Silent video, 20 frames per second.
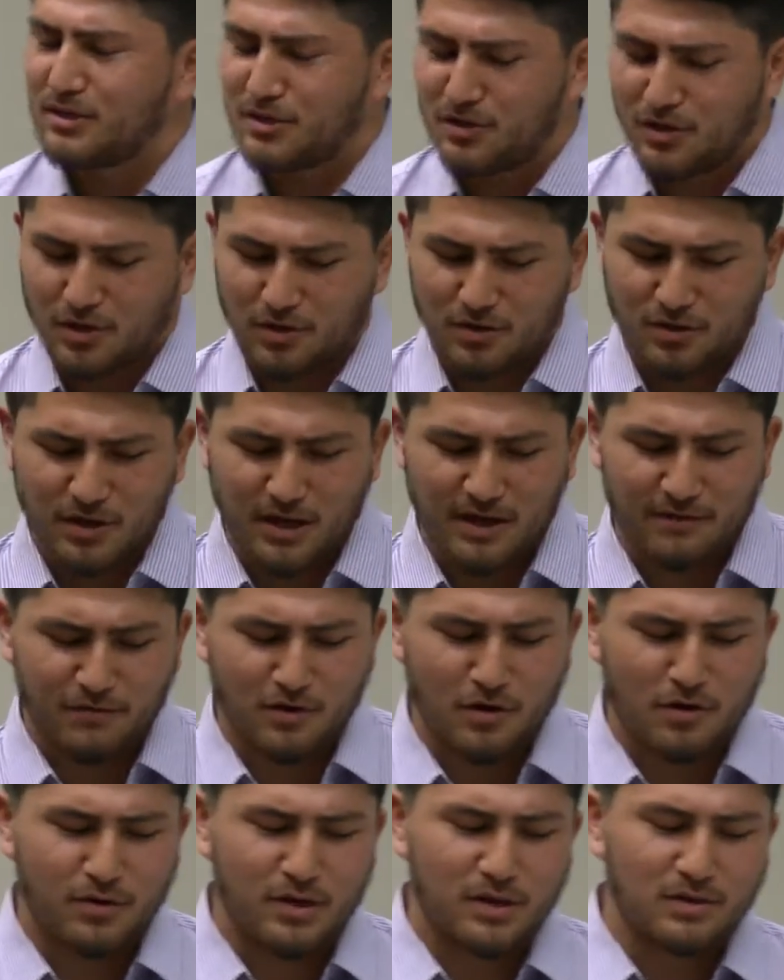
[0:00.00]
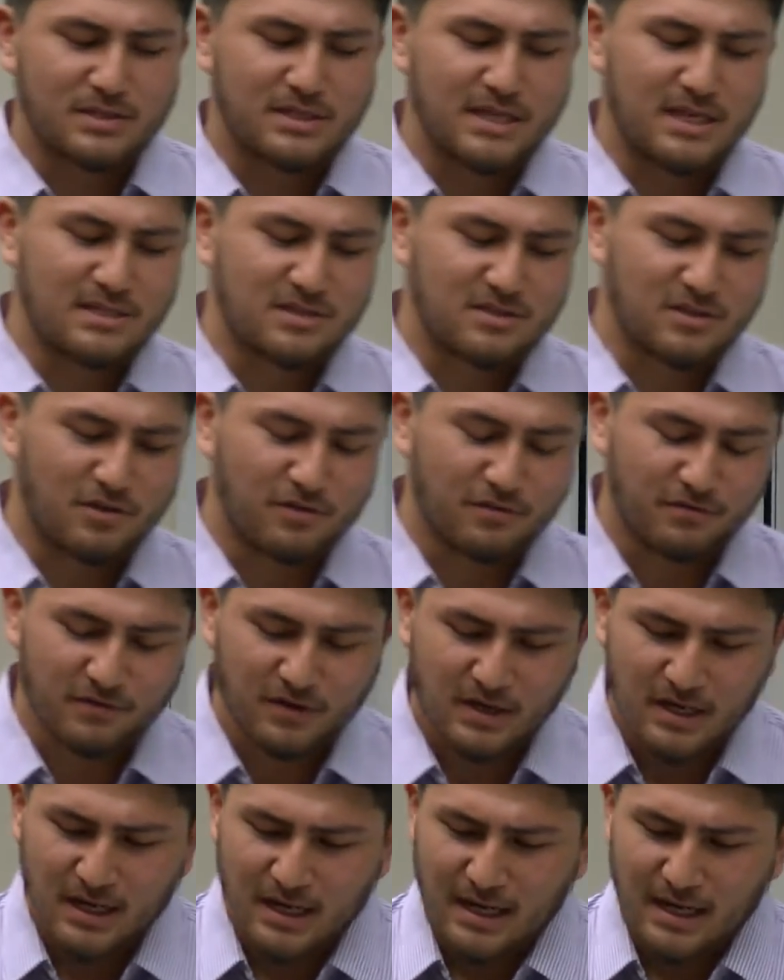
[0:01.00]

You know, you have no real sense of